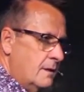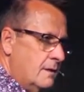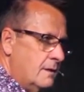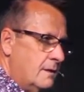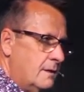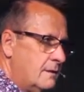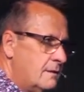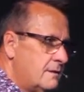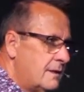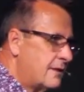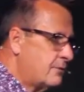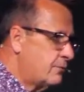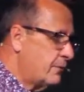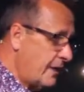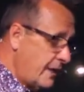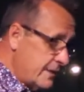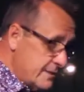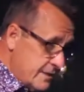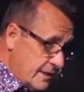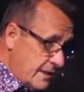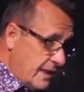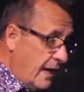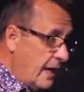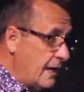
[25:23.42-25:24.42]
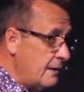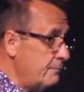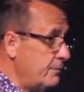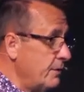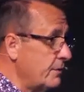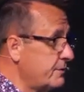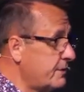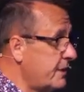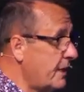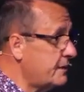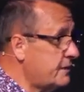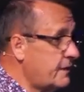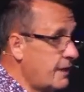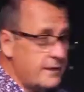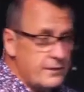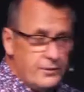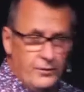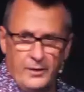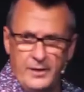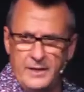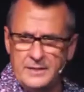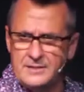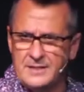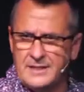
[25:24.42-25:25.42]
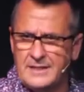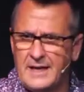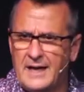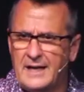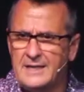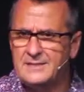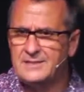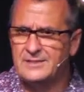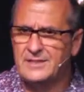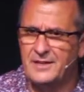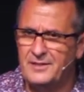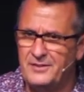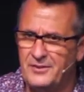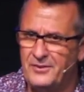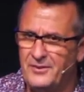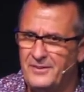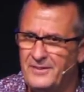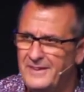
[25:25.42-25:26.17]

That's when Hezekiah built that tunnel, Hezekiah's tunnel.